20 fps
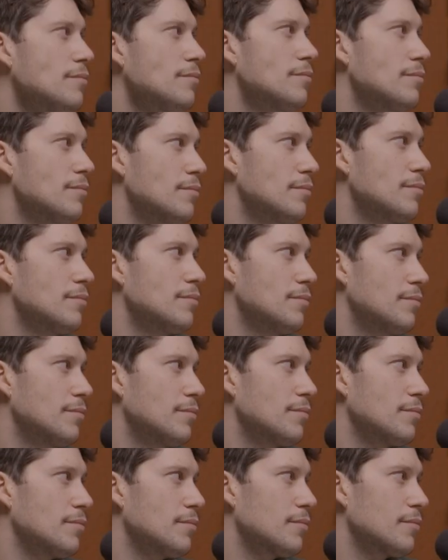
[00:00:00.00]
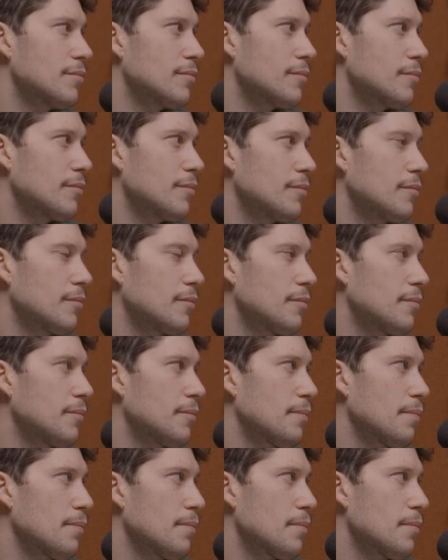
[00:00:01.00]

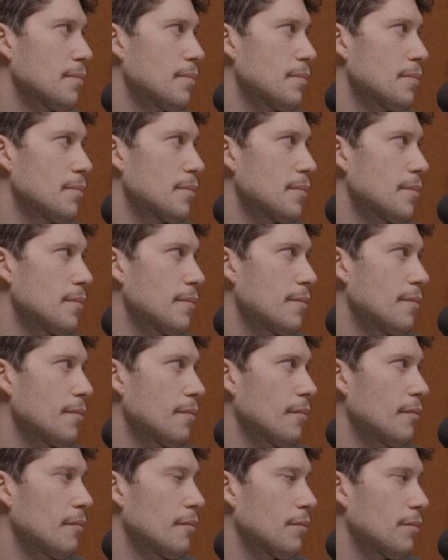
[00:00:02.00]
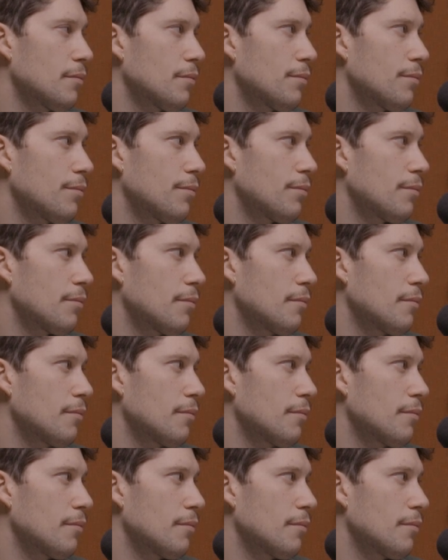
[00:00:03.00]
No words are spoken by the person on screen.